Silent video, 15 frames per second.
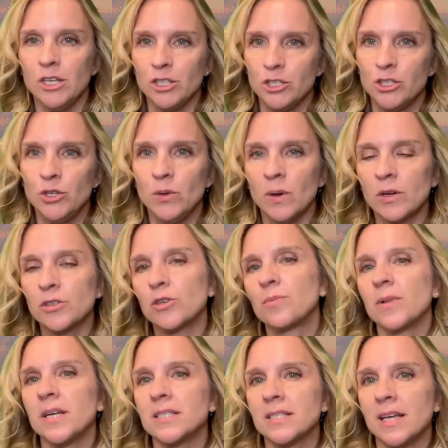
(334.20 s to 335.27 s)
200
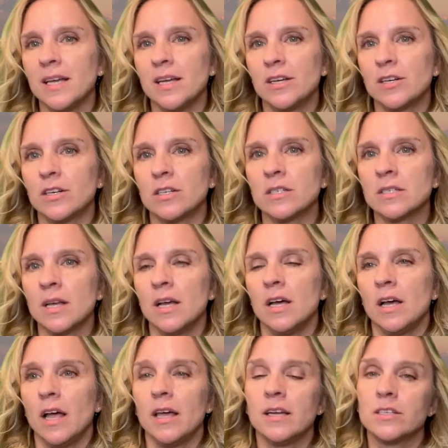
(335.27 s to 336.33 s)
plus acres,
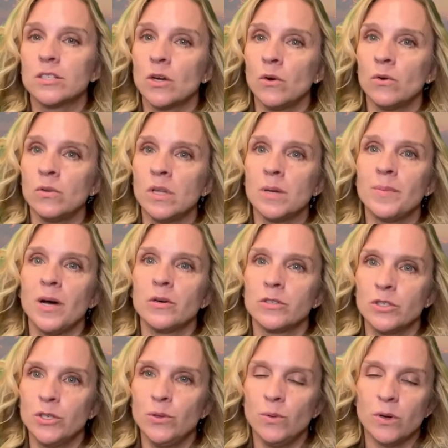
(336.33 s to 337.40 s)
and it's only
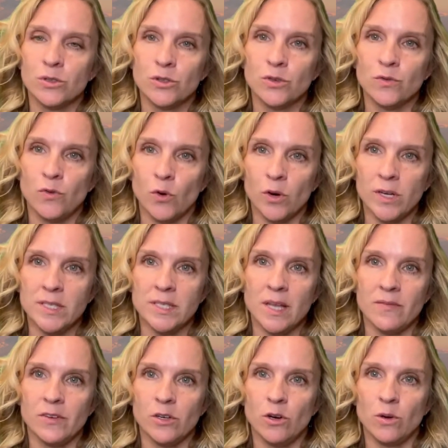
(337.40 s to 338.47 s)
about
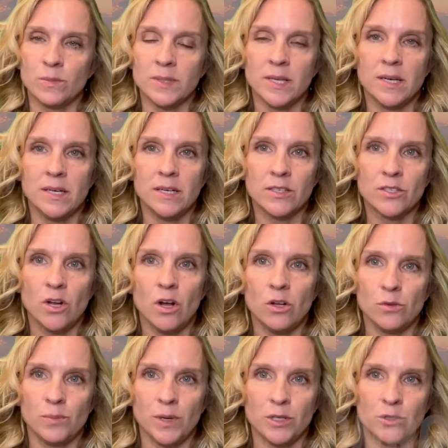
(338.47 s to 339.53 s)
247 homes, and it is
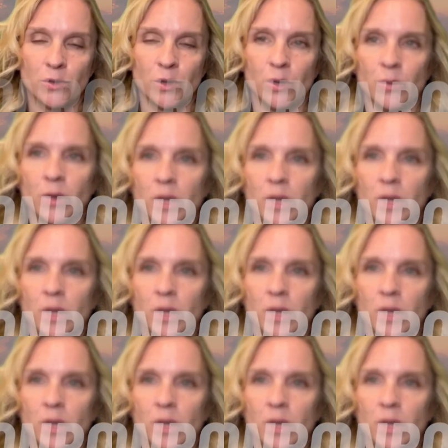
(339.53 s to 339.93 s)
called Montro.